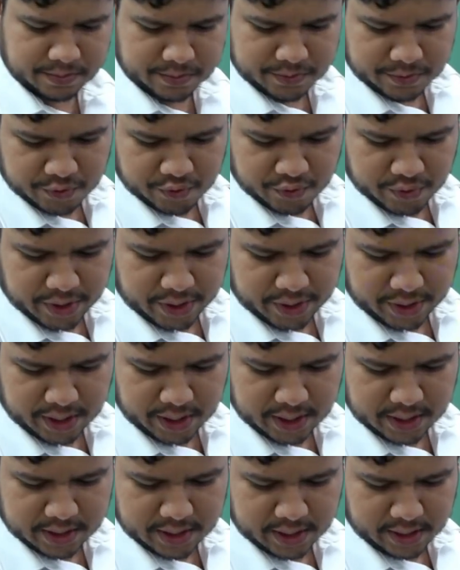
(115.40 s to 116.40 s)
we will
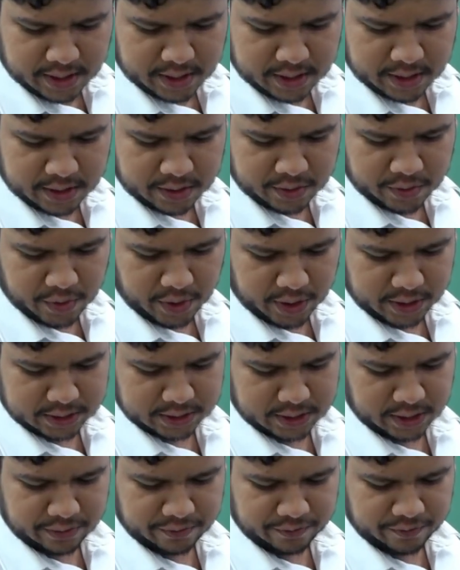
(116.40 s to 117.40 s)
read the
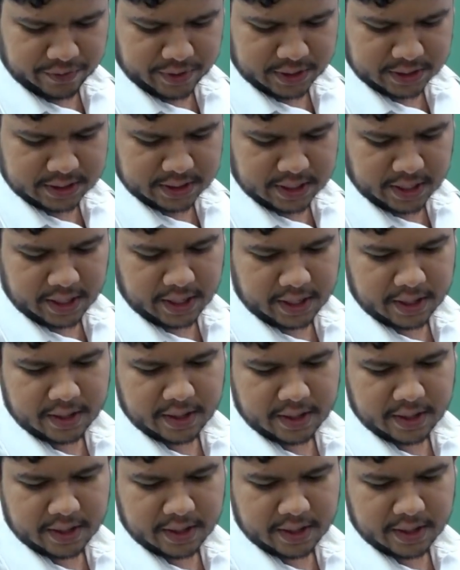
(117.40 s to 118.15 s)
question. Firstly,